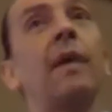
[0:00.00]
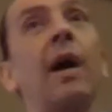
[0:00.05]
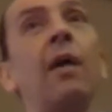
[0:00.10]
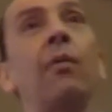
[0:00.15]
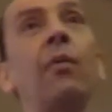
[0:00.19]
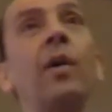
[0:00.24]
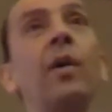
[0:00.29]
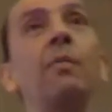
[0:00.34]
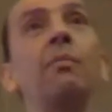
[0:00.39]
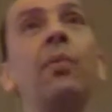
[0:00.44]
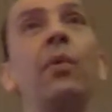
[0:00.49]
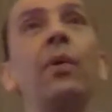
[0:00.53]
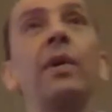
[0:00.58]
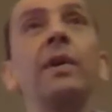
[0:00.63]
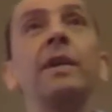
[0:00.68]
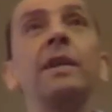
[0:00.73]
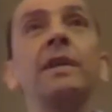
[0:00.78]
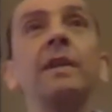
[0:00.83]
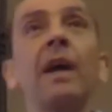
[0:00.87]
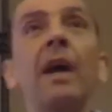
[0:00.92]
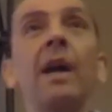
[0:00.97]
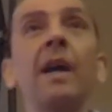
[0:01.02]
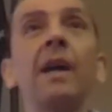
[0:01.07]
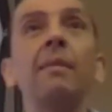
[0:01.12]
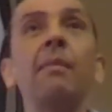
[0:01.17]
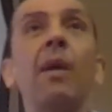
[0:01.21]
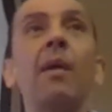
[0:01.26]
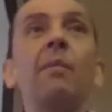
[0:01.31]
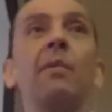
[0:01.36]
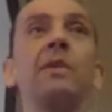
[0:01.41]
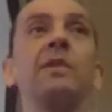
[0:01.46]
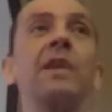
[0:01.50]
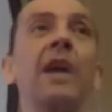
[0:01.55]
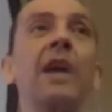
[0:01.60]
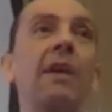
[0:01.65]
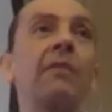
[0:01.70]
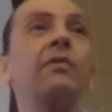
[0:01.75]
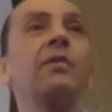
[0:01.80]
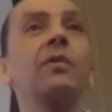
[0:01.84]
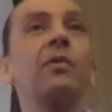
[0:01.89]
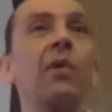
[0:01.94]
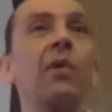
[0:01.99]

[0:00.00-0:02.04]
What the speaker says: one point in time, almost half the Crow